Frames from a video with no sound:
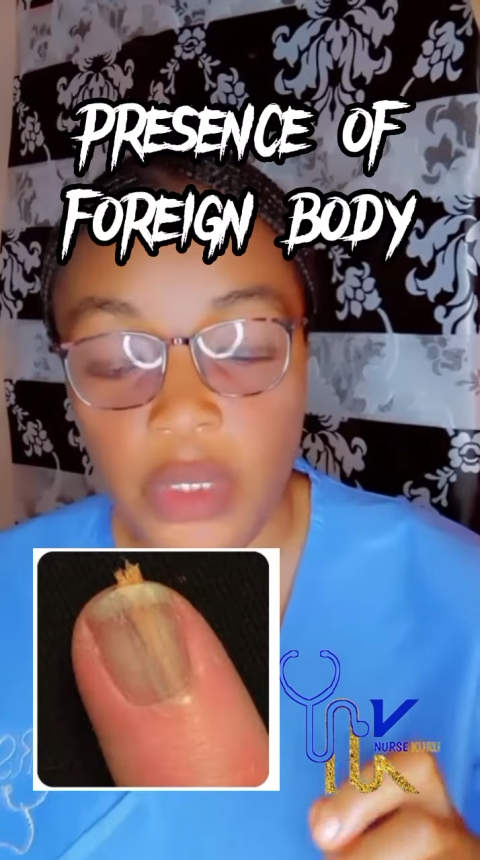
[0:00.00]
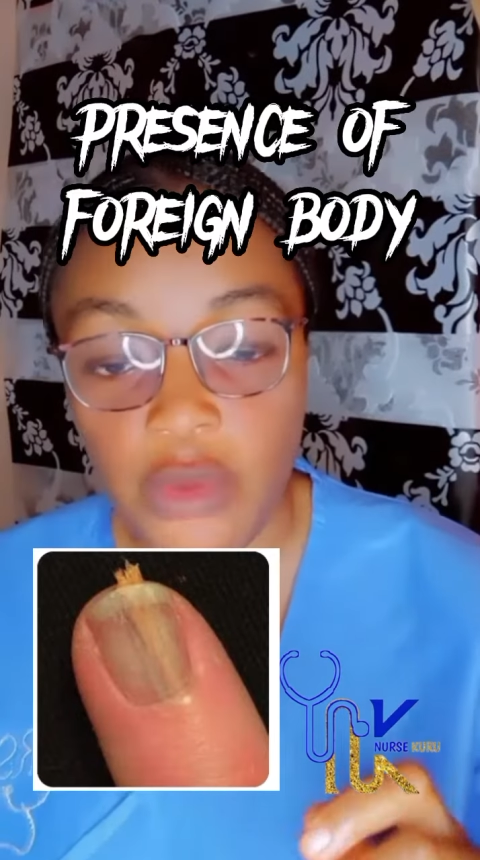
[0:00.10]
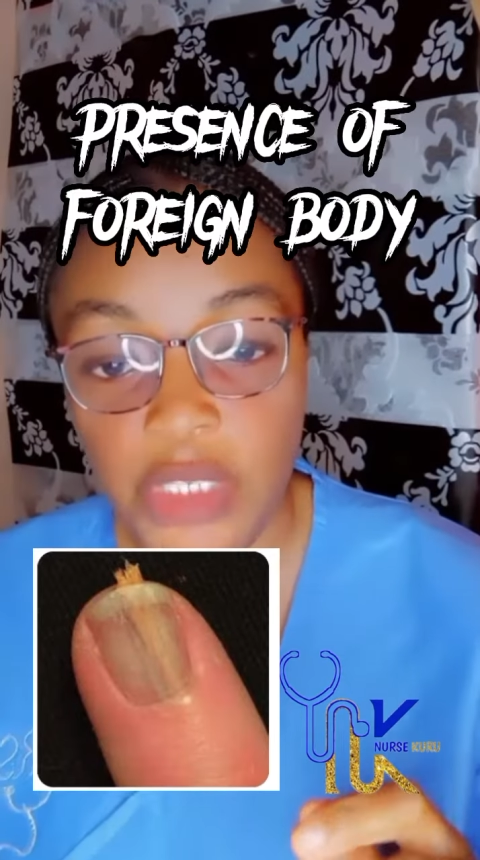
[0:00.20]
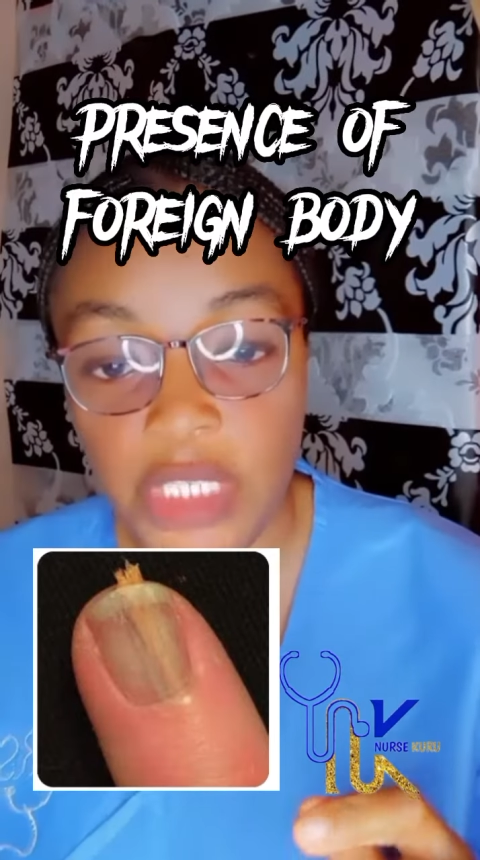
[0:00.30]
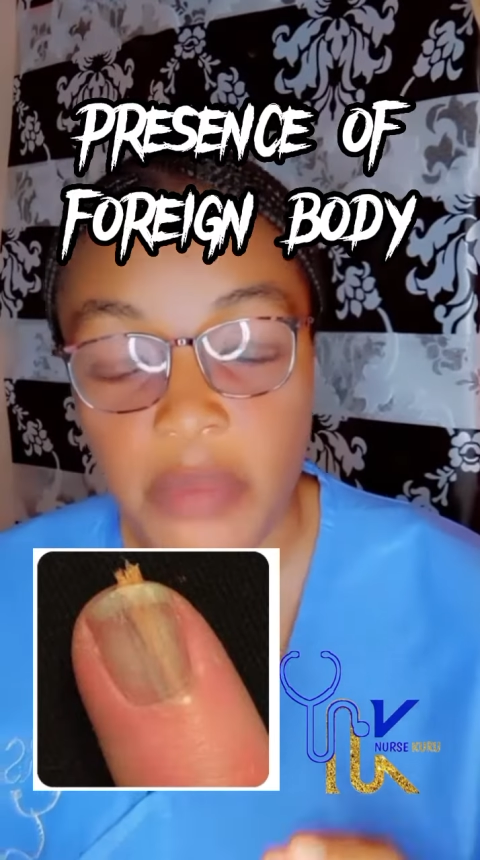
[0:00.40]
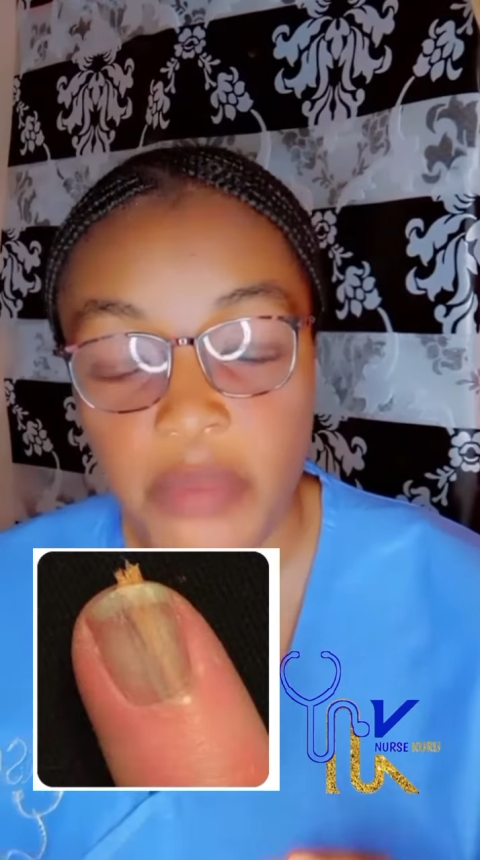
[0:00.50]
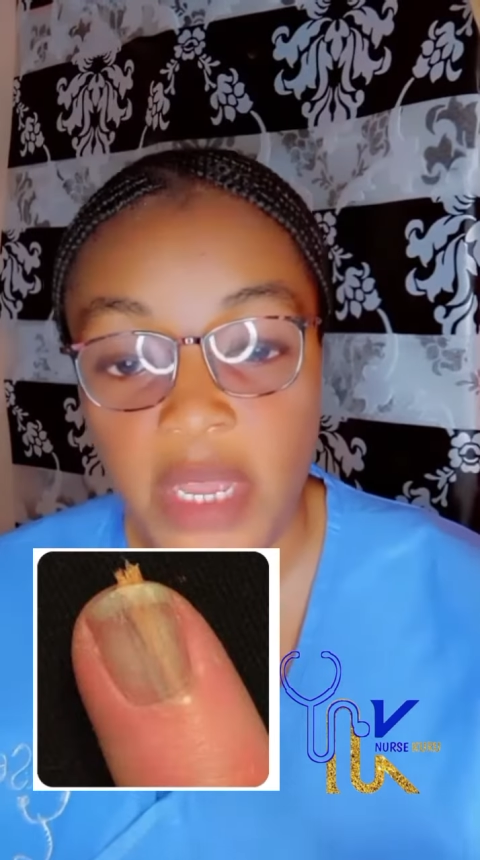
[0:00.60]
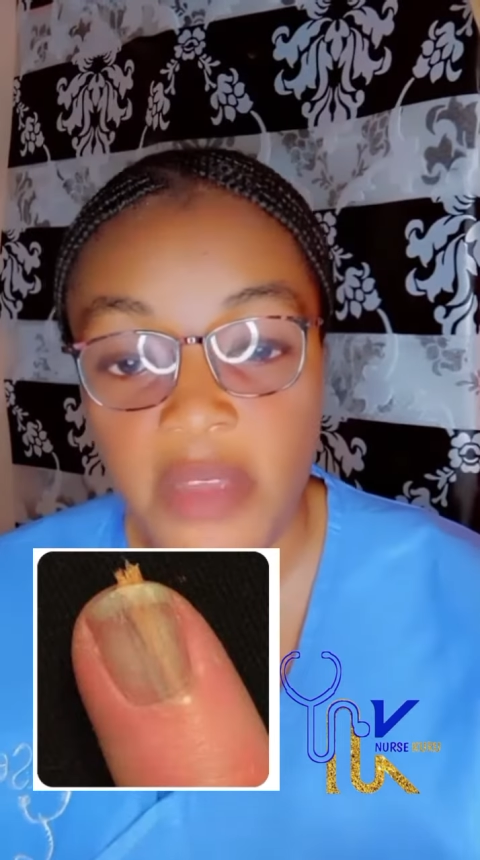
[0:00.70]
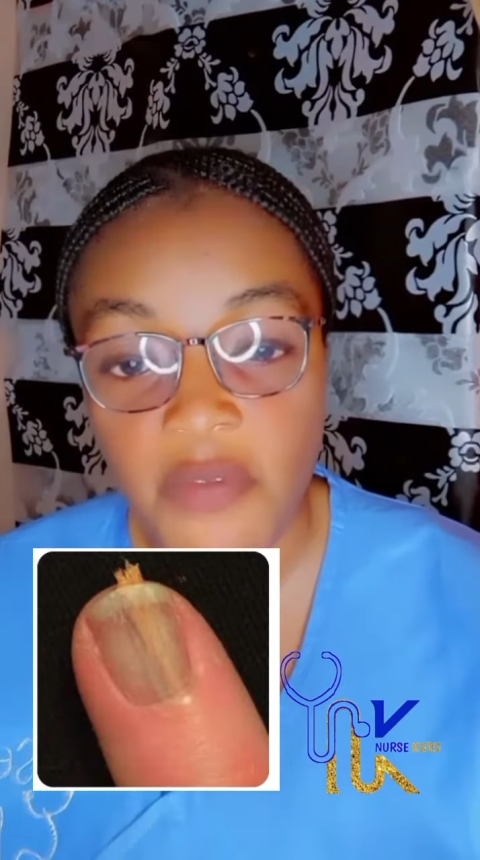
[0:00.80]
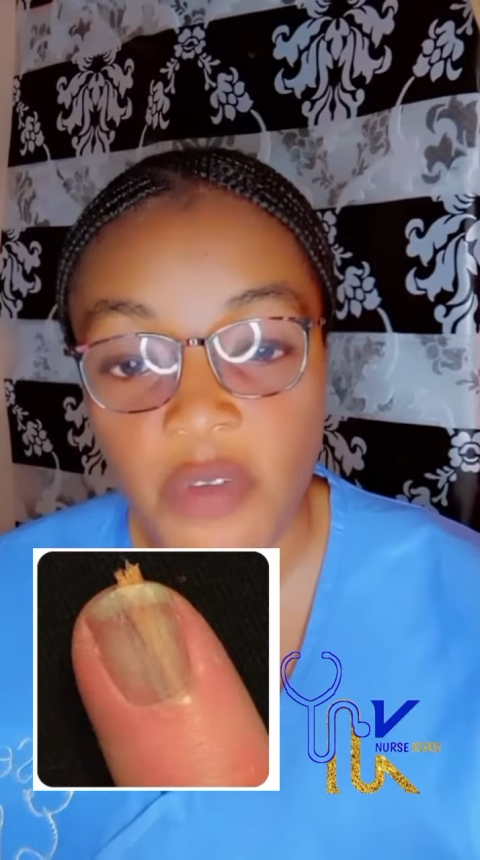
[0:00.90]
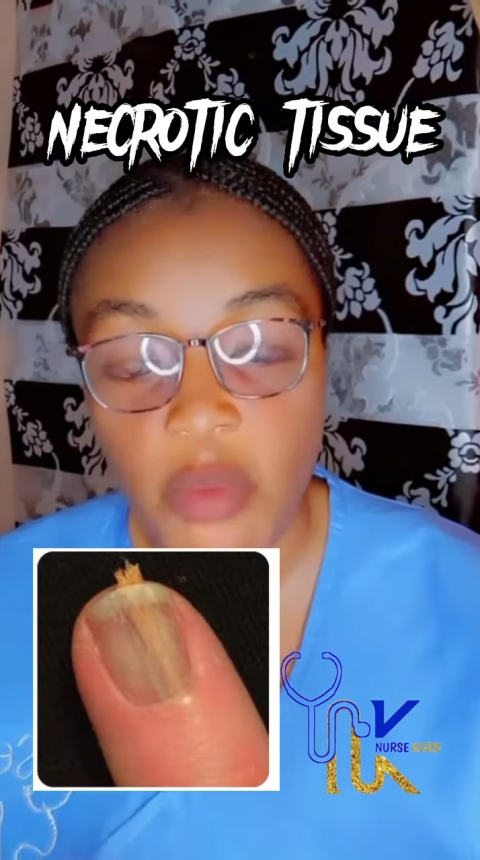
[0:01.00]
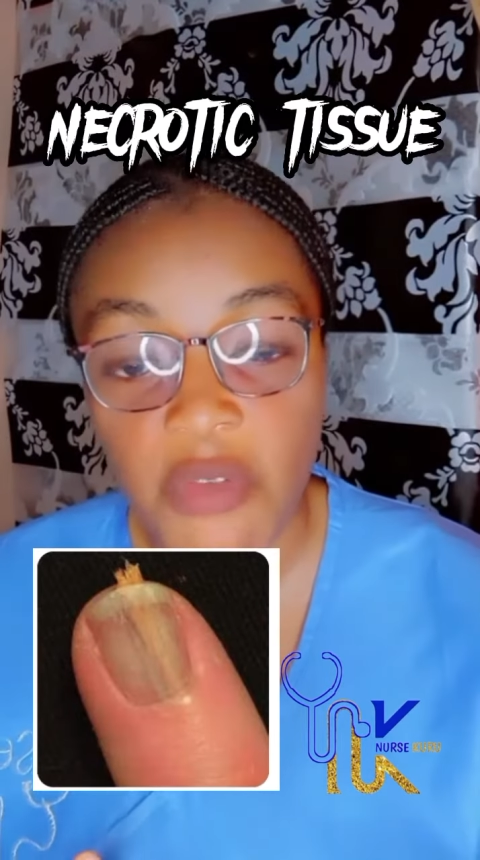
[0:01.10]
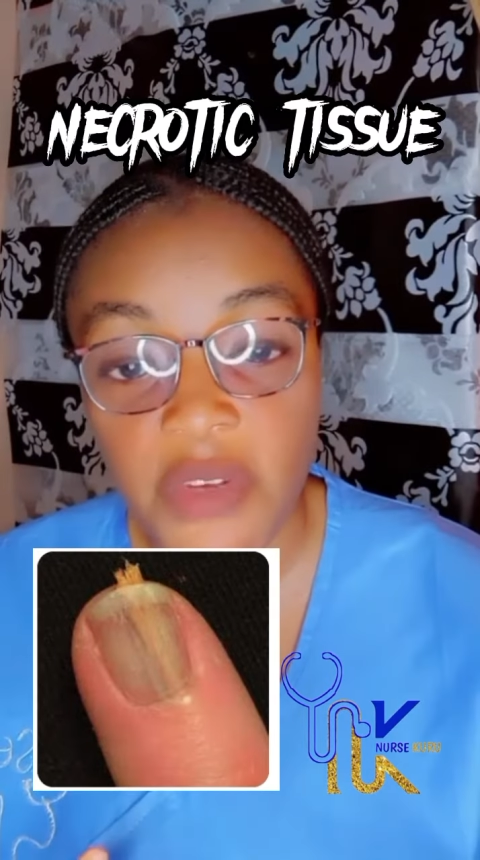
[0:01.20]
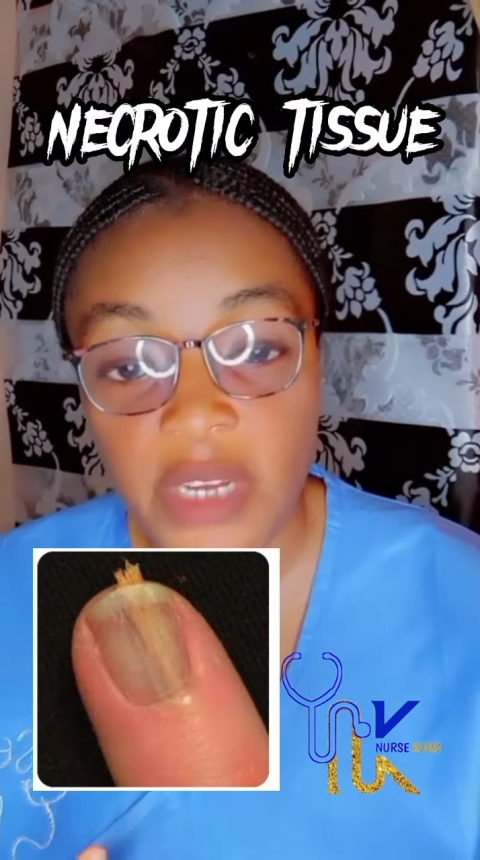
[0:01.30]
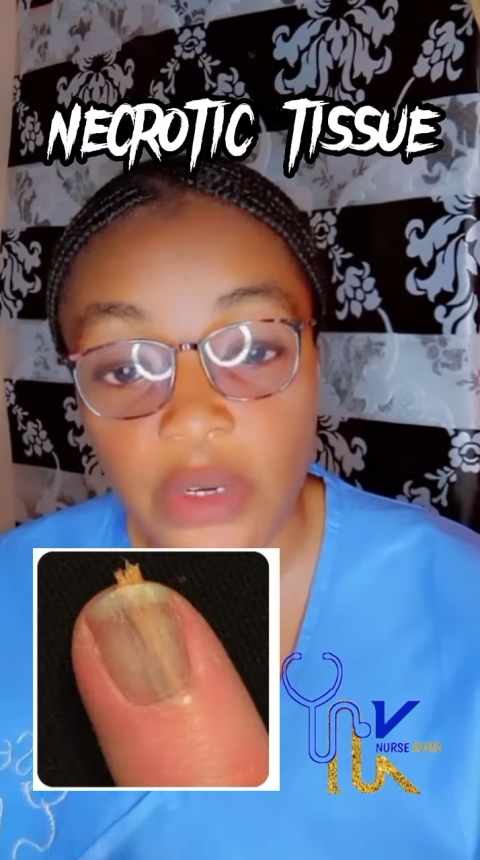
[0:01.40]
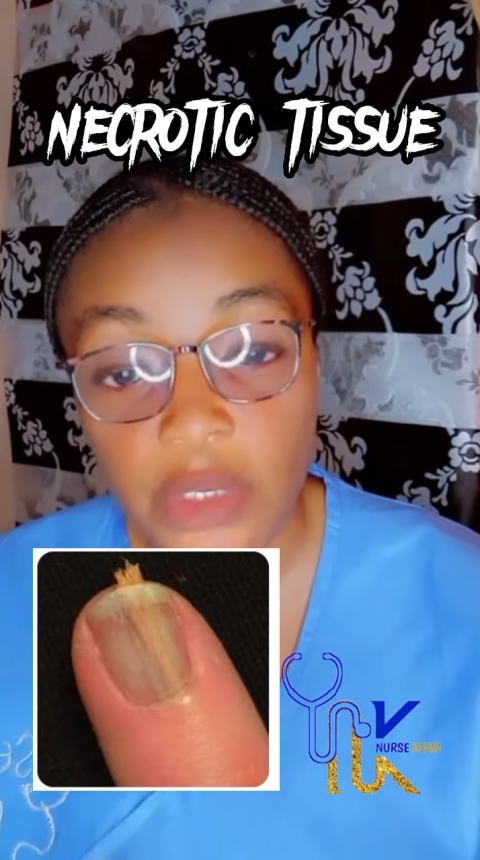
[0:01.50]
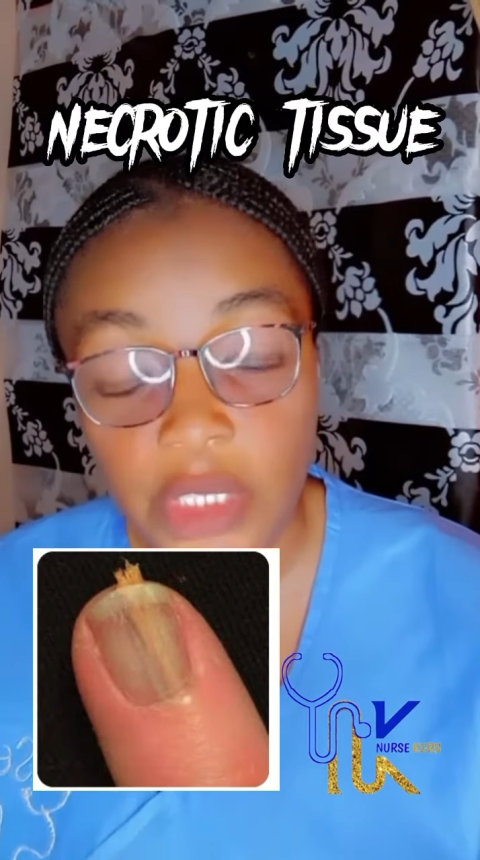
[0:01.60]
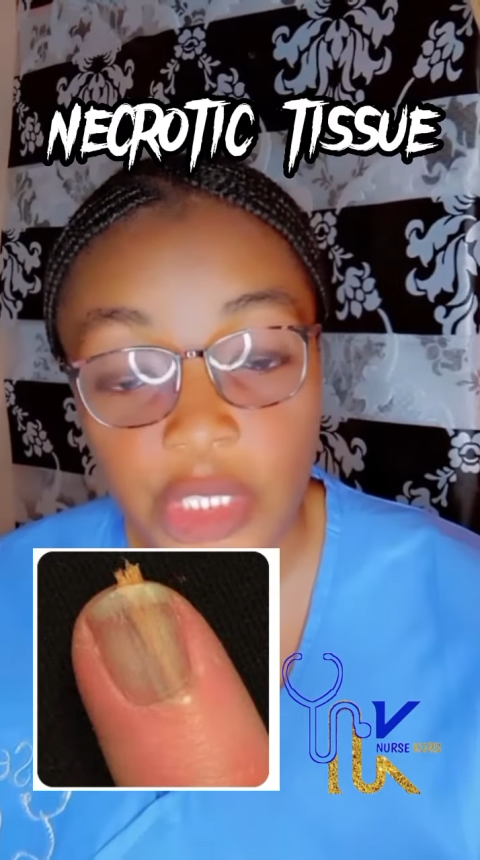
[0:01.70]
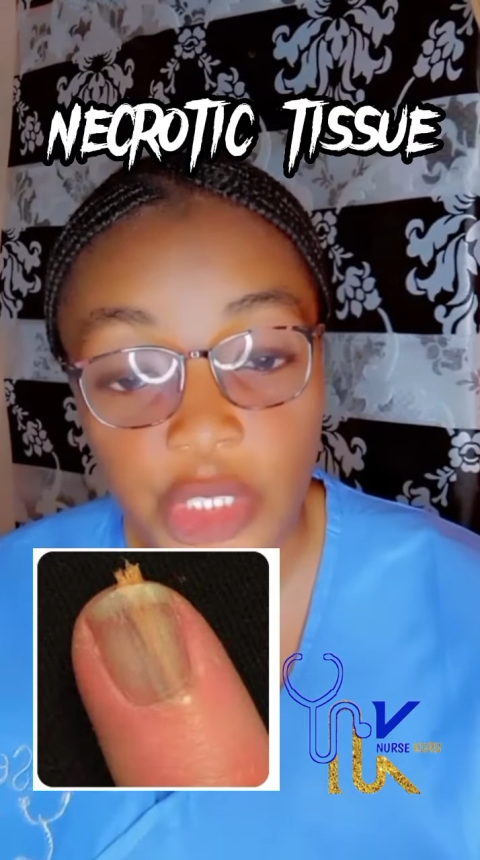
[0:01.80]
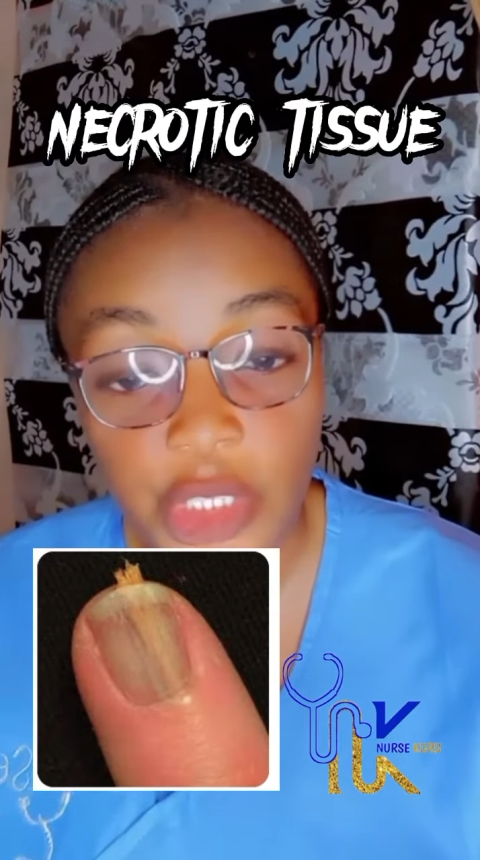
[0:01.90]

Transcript: which can be in form of necrotic tissue,